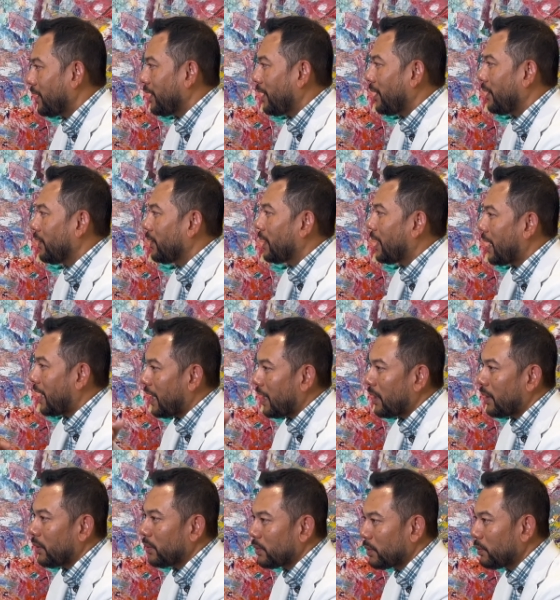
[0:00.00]
And
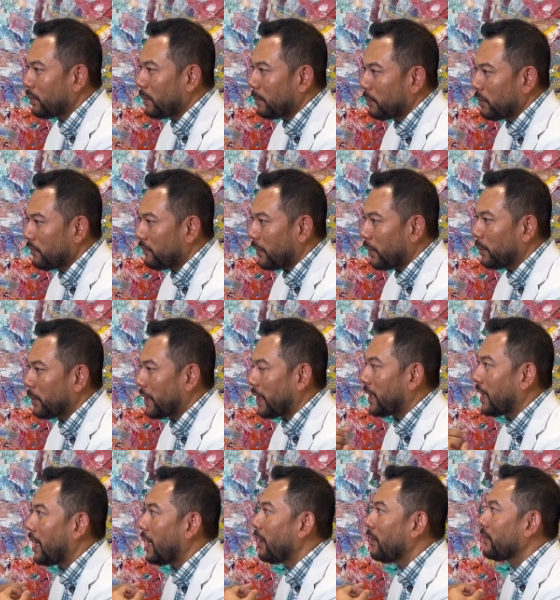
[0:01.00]
how do we move forward, and
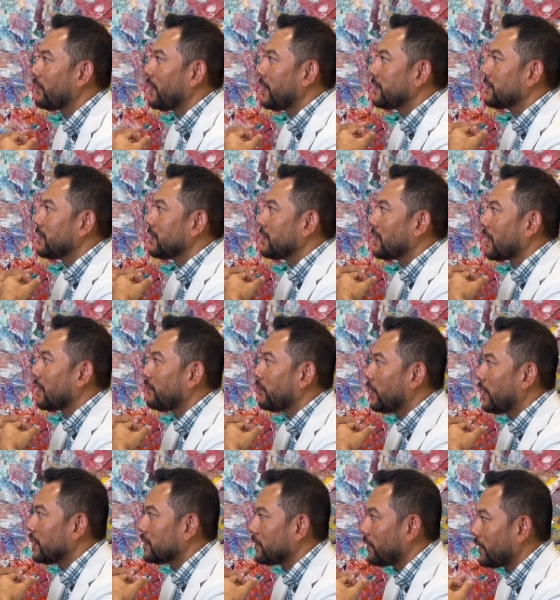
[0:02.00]
how Great Eastern Takaful
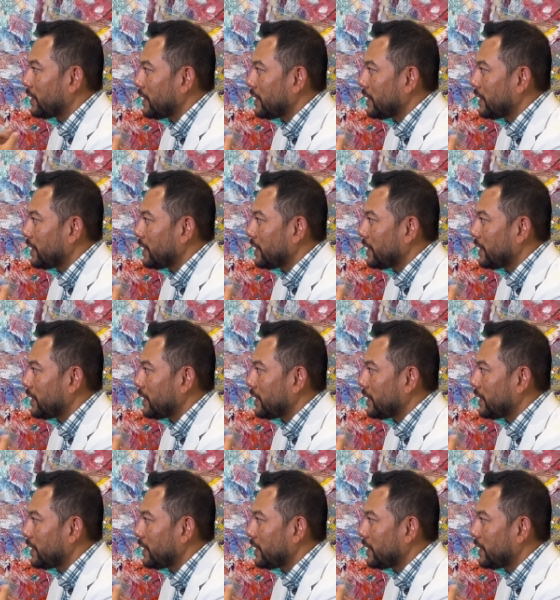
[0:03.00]
has already